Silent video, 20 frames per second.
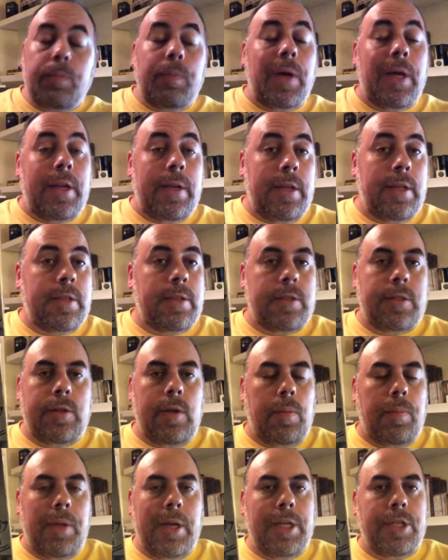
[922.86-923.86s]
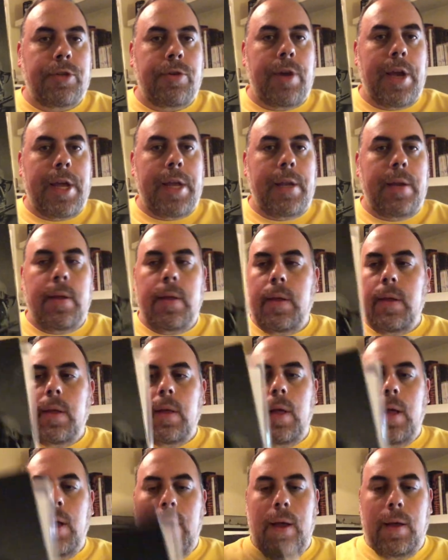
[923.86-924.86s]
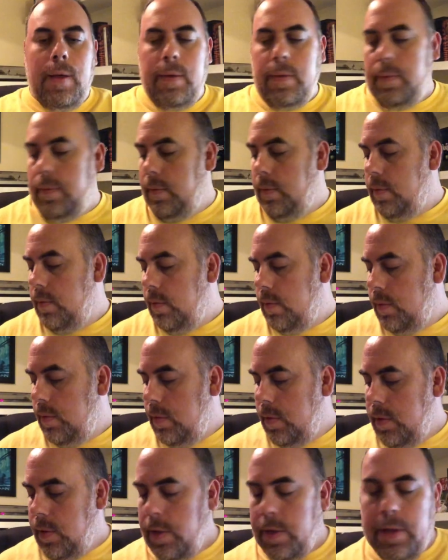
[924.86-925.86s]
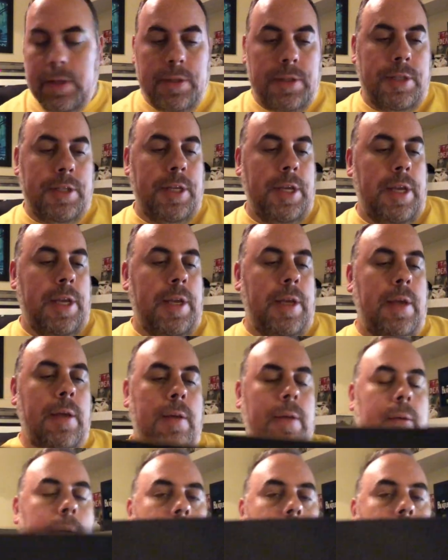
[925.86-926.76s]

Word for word: it still plays great. You can see